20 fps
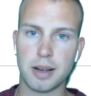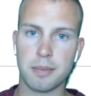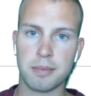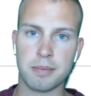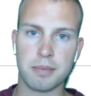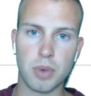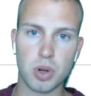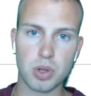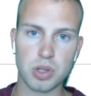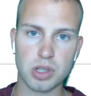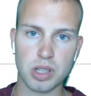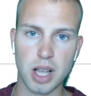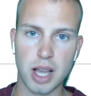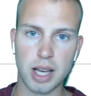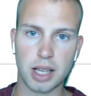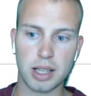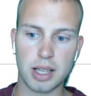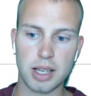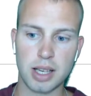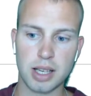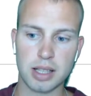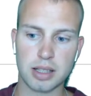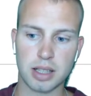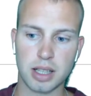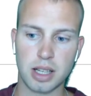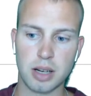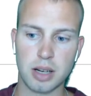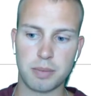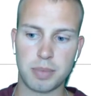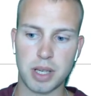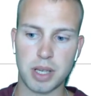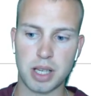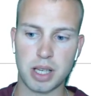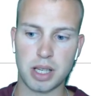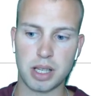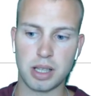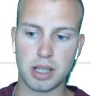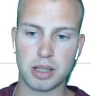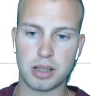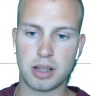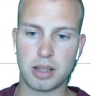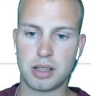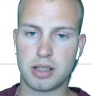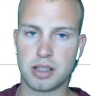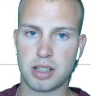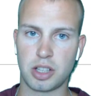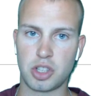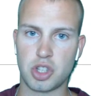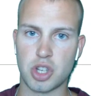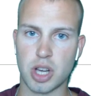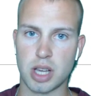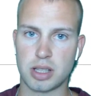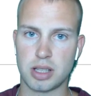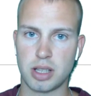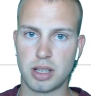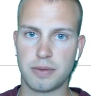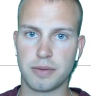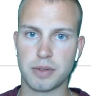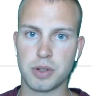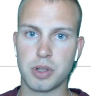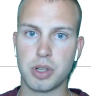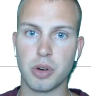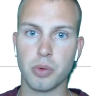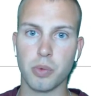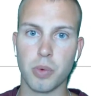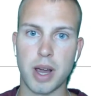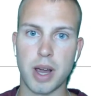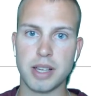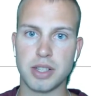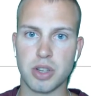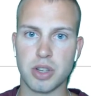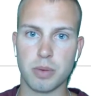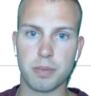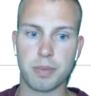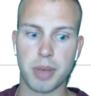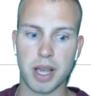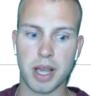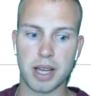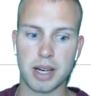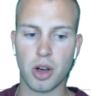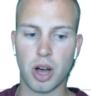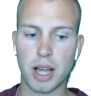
Most likely it's going to be suggested for you to raise your bid.